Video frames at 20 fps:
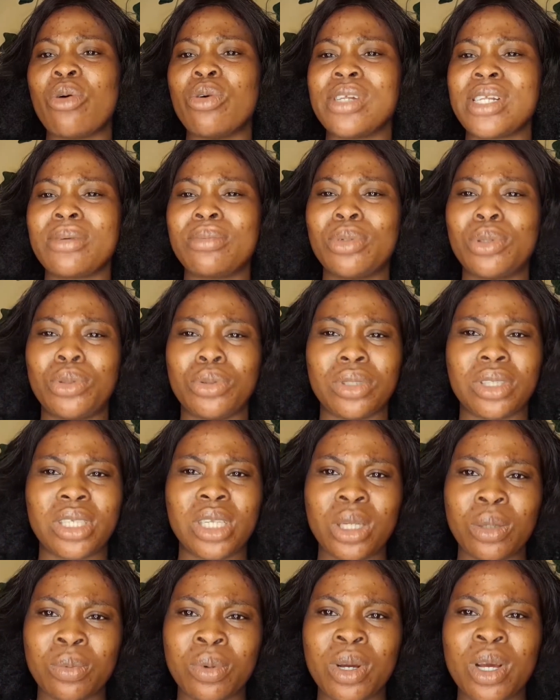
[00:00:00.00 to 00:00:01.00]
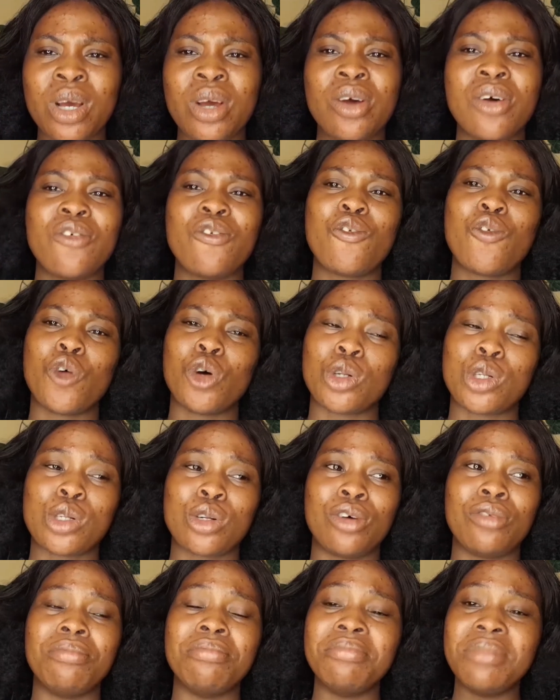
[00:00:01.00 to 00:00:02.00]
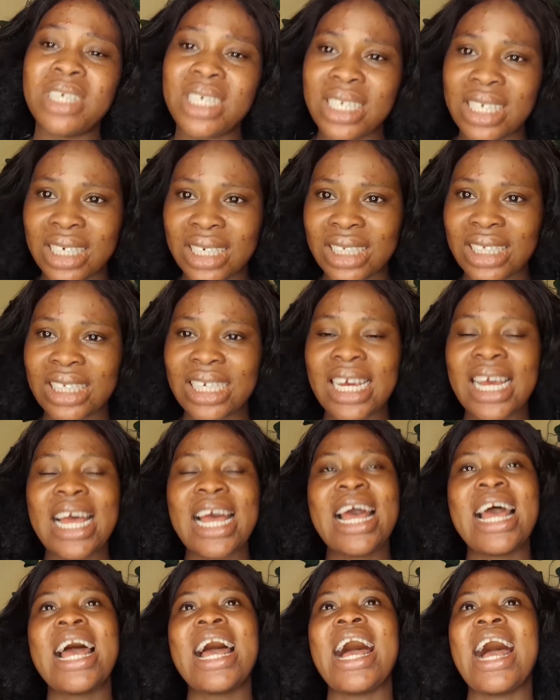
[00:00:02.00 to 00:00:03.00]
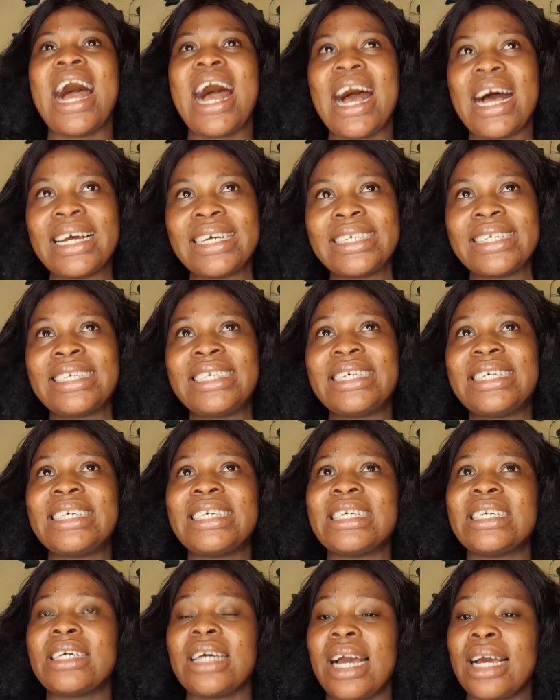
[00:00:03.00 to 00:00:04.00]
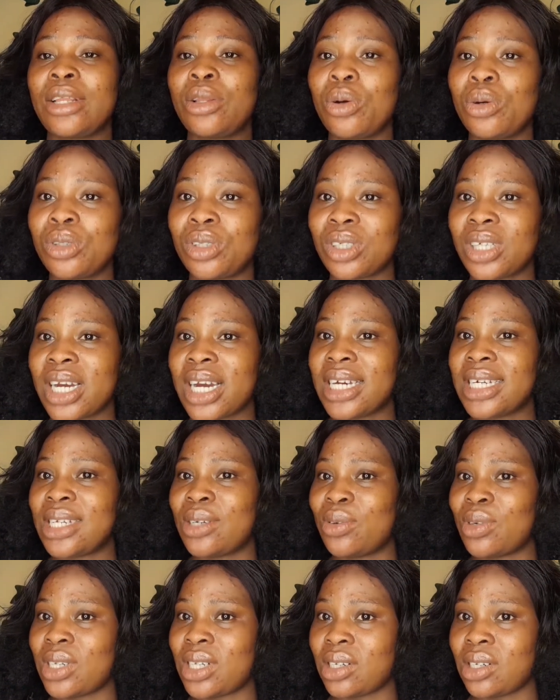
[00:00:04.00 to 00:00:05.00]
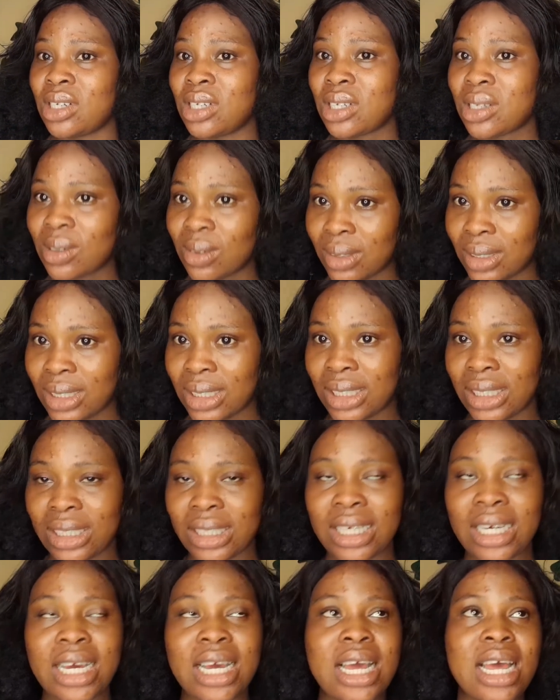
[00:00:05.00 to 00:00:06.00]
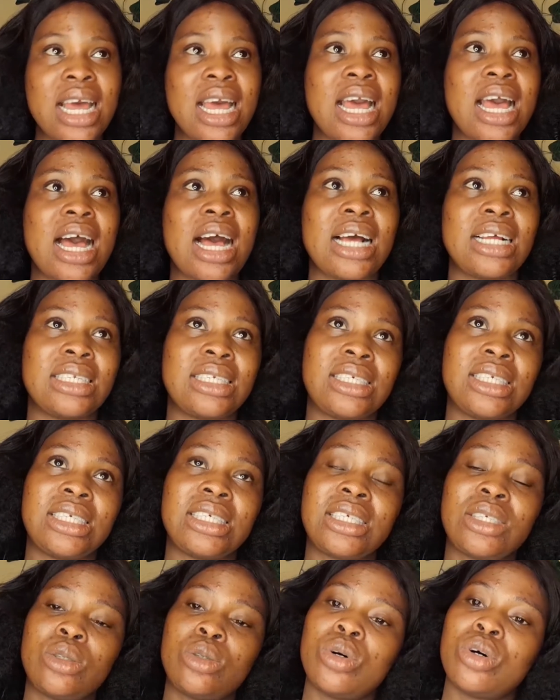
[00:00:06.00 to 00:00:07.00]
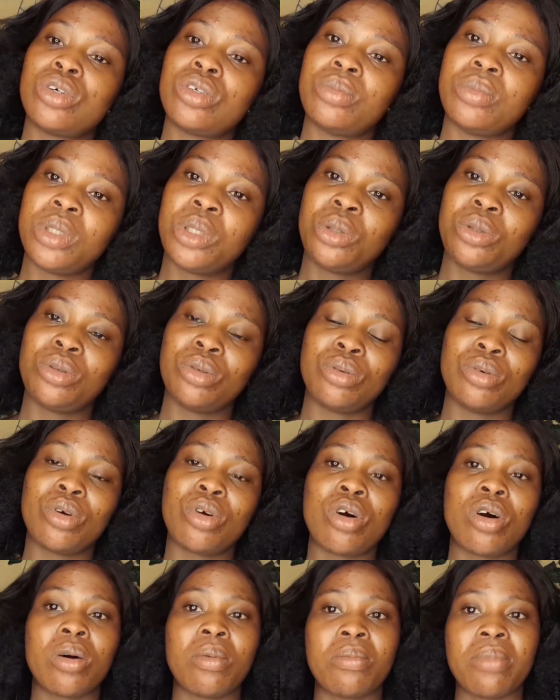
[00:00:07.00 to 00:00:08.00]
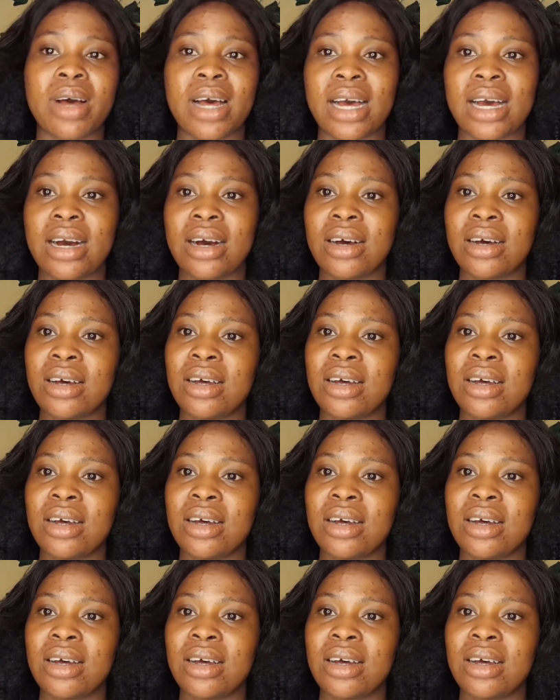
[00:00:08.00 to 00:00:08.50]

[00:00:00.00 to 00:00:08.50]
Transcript: was able to sleep for some minutes, and I told you guys it was on Sunday, and she told me to come back